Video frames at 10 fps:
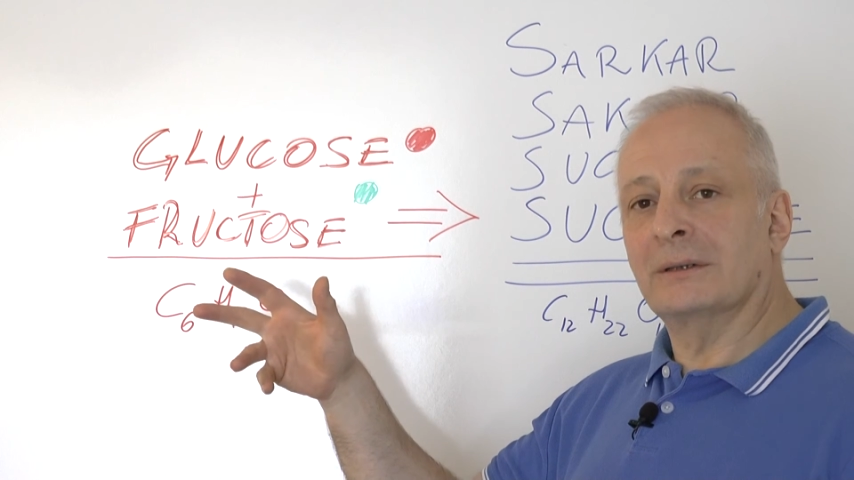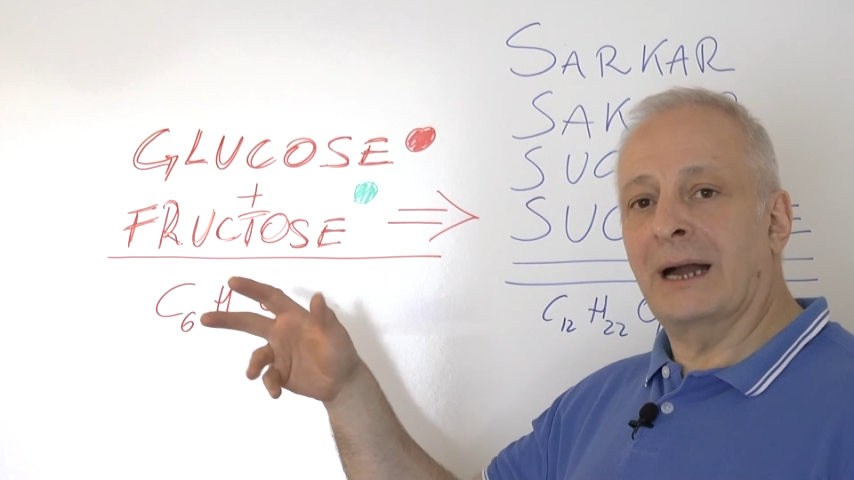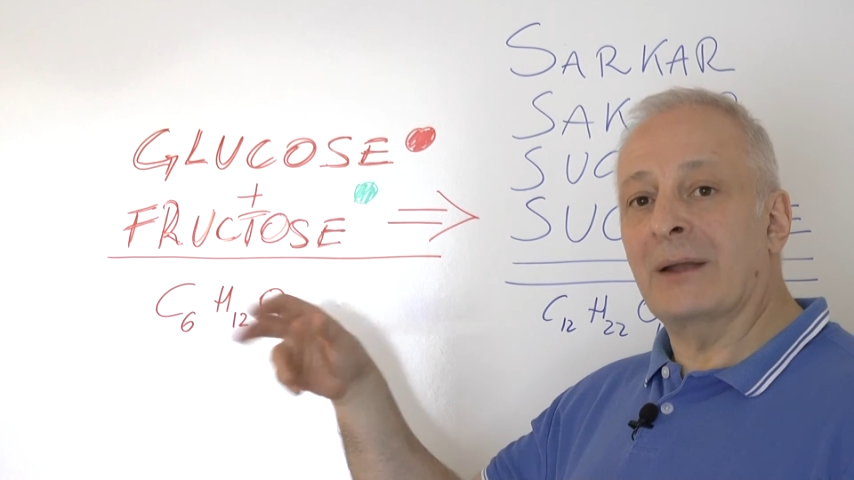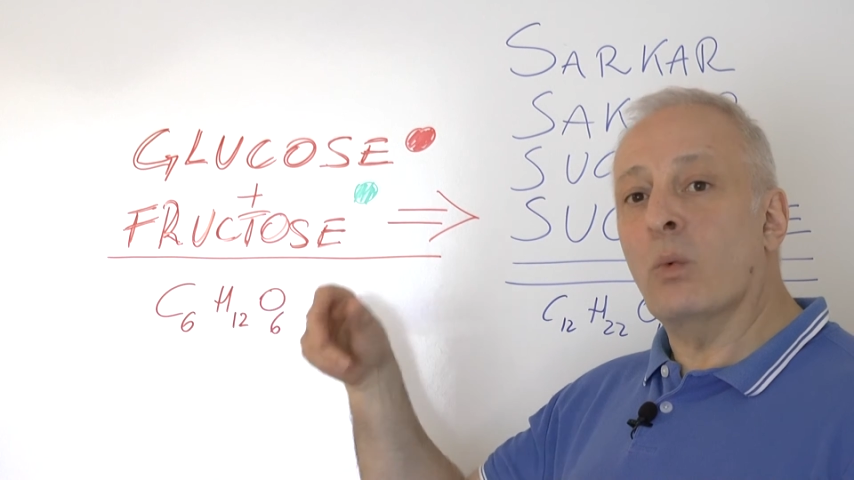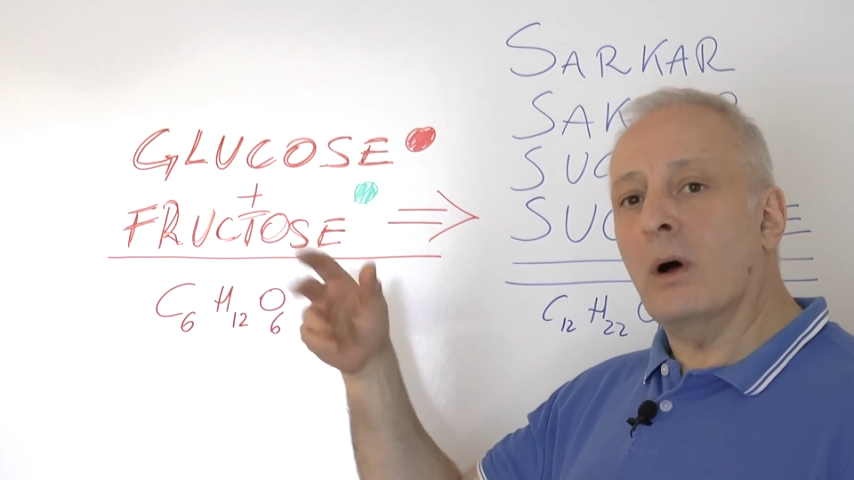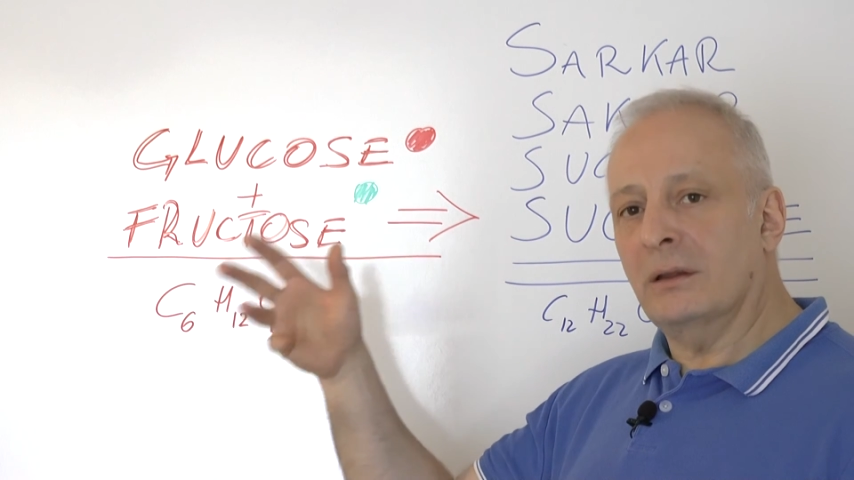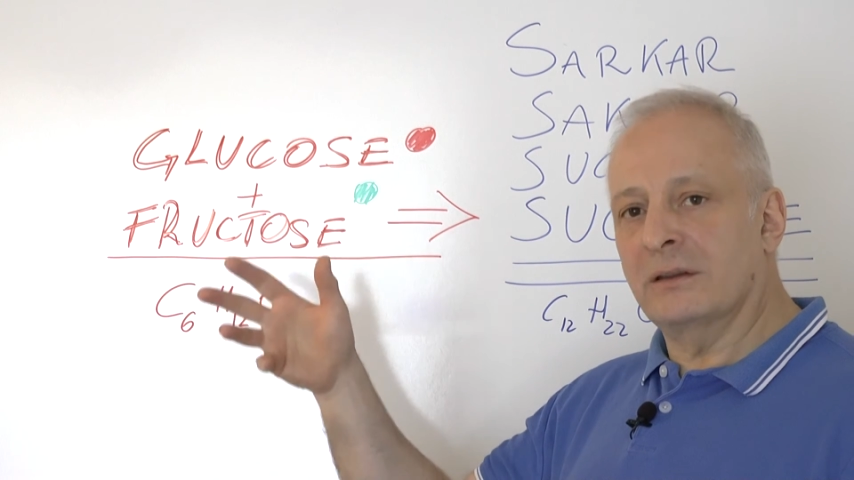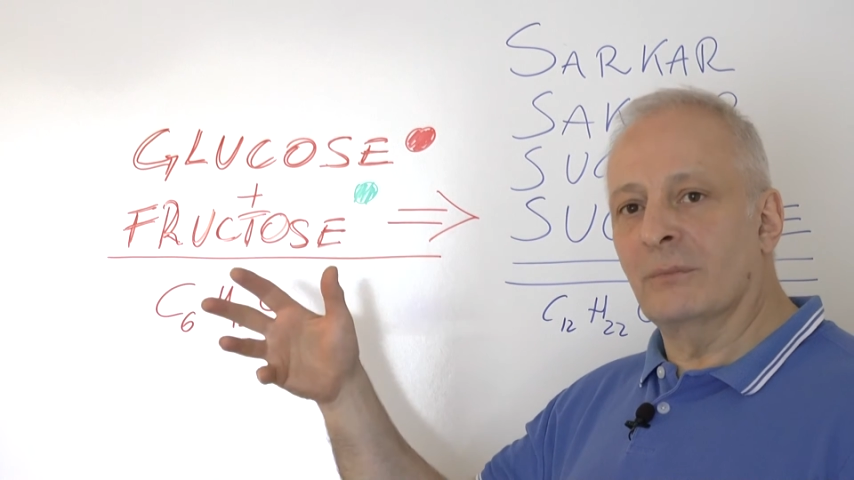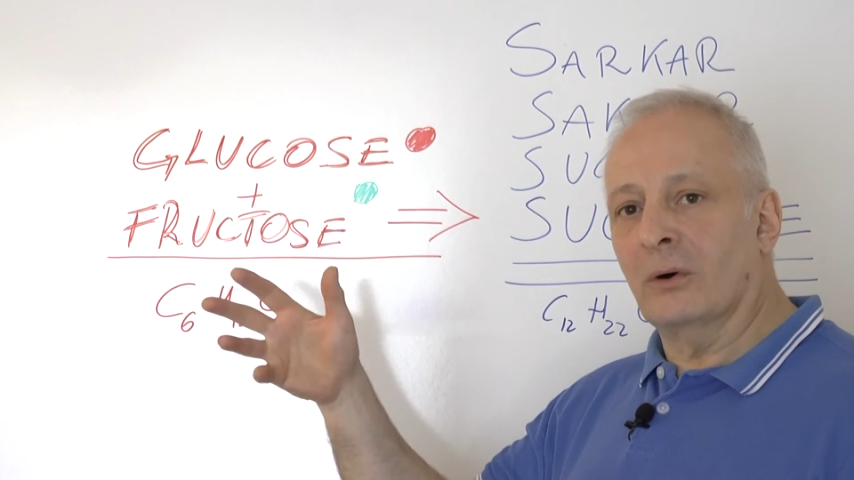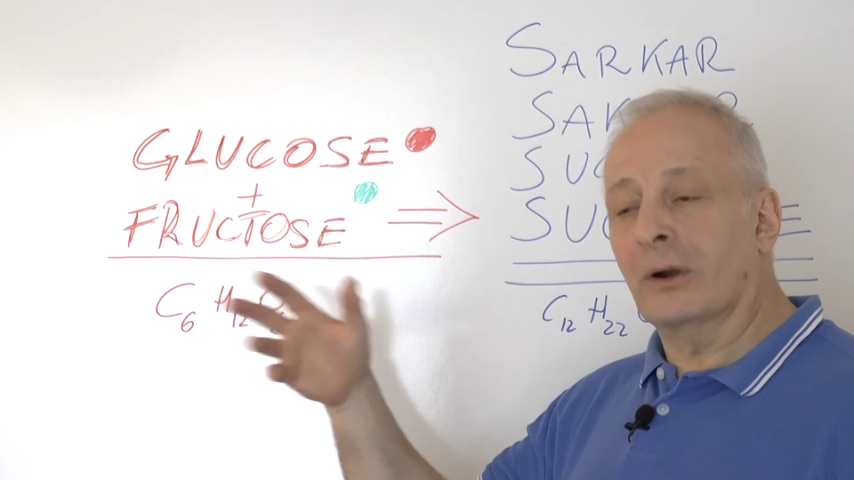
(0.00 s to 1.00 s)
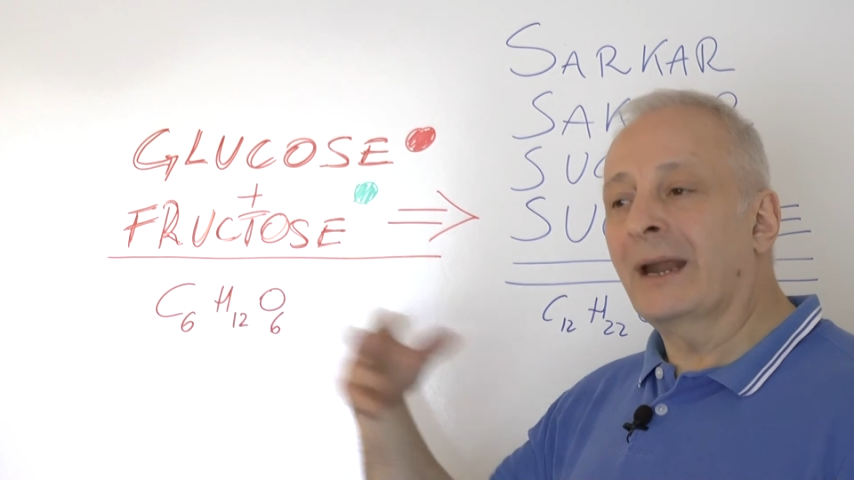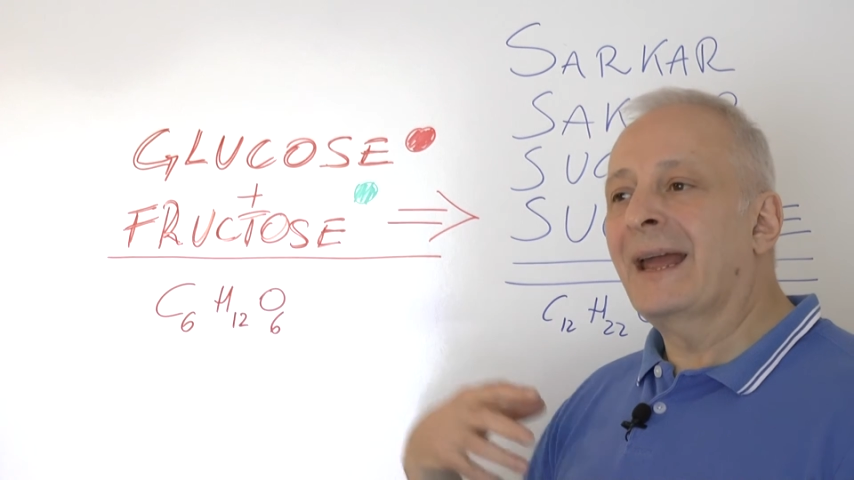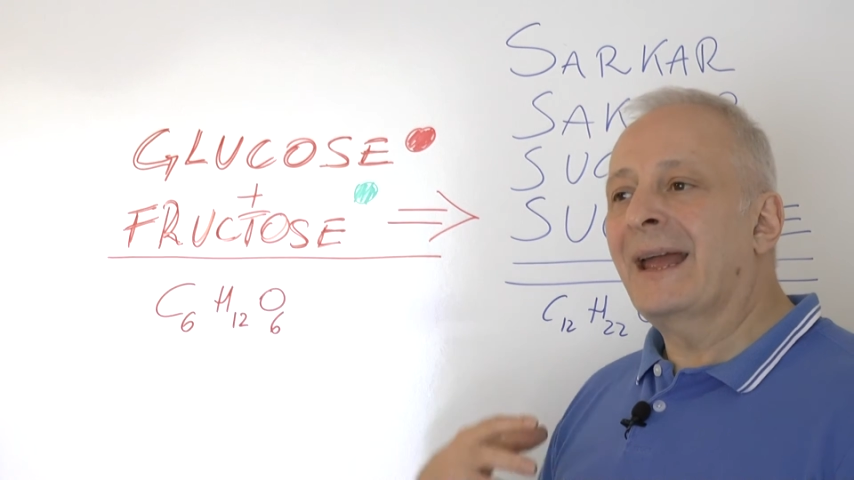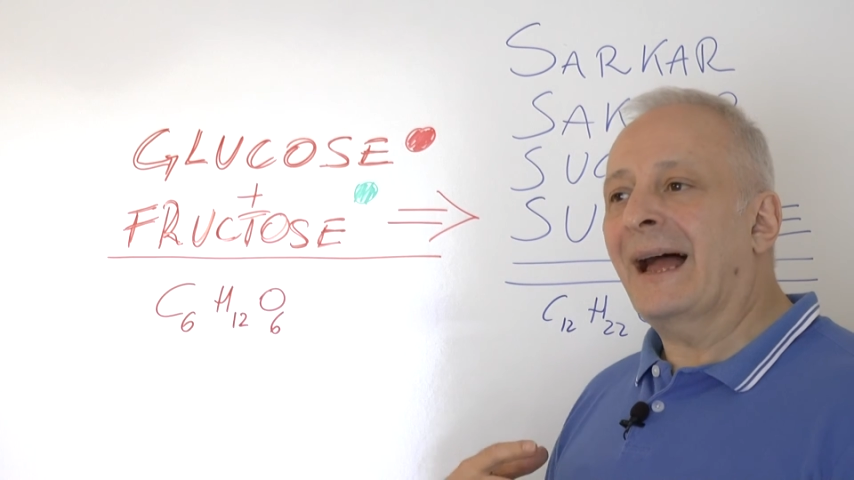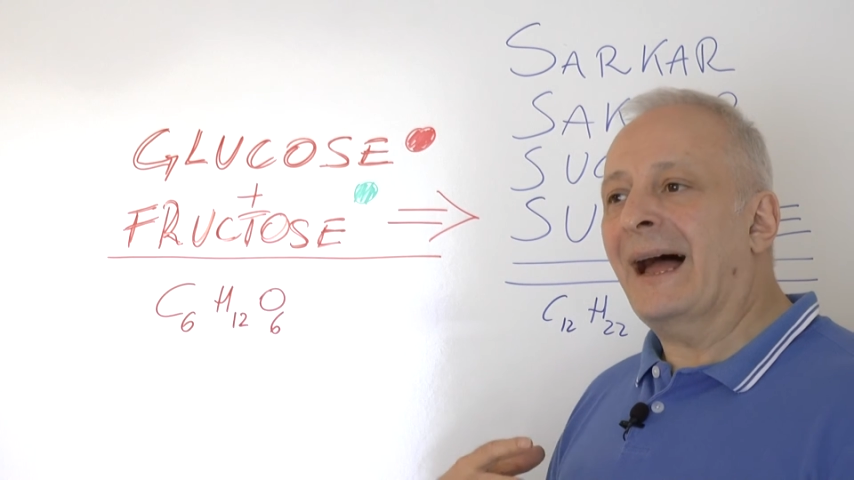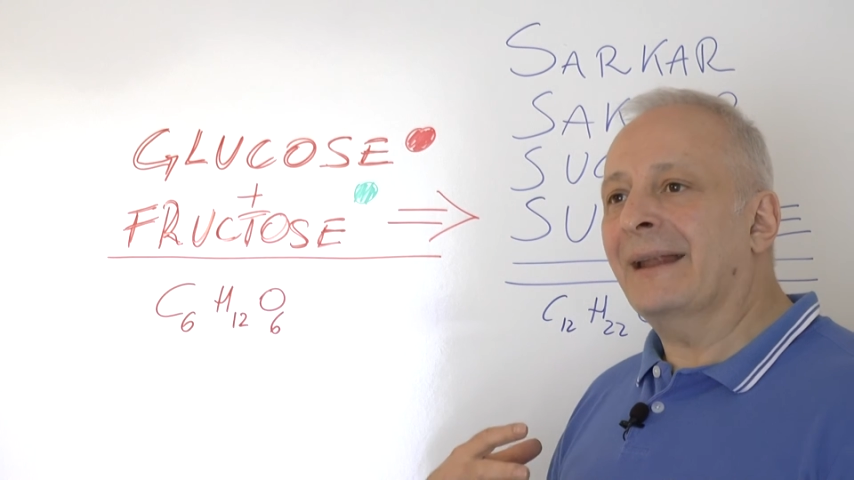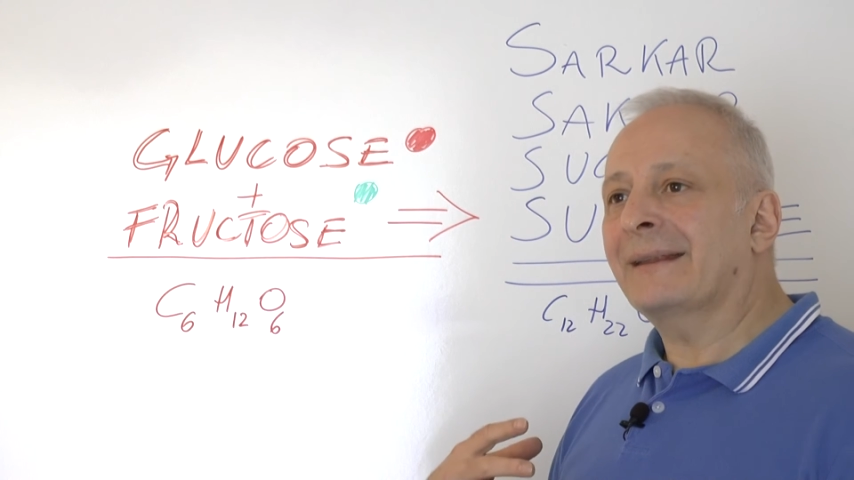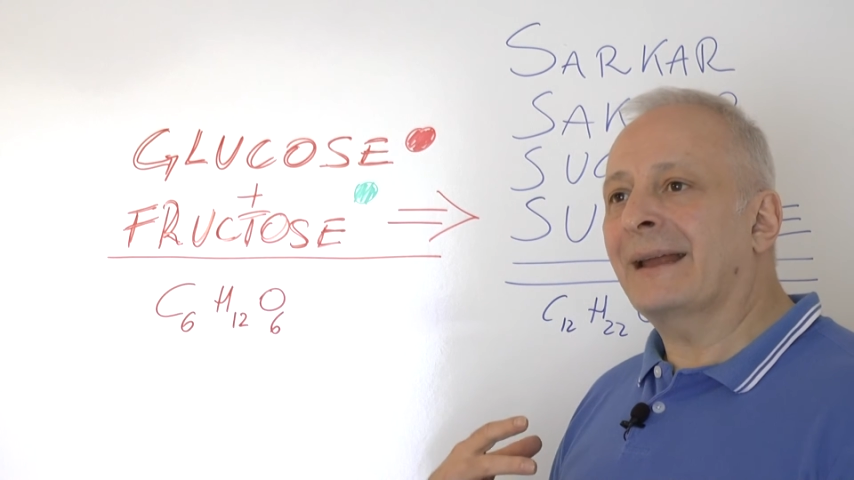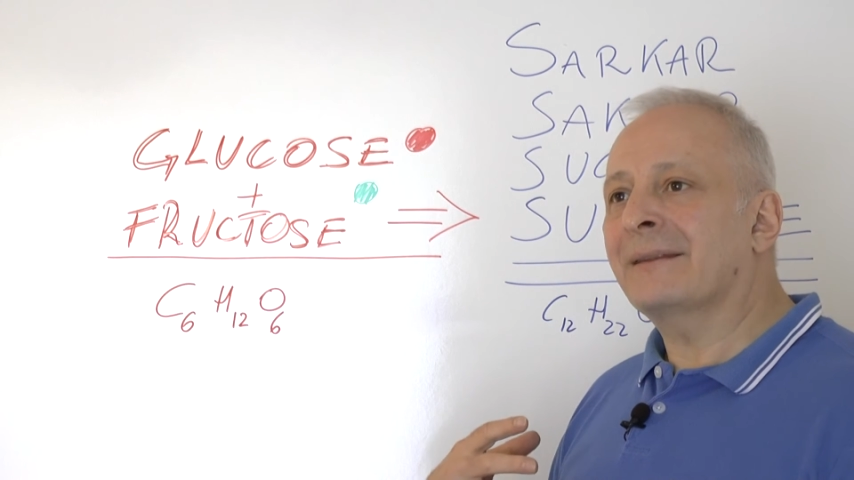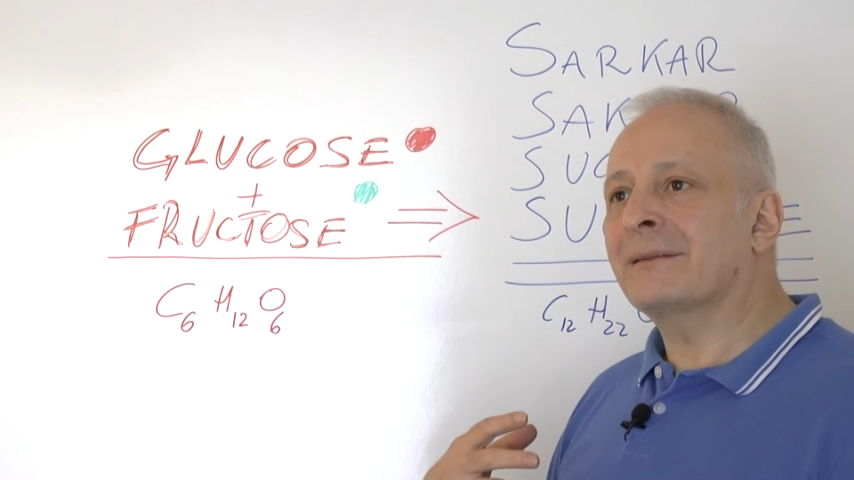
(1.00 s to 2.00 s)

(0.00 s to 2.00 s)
I want more at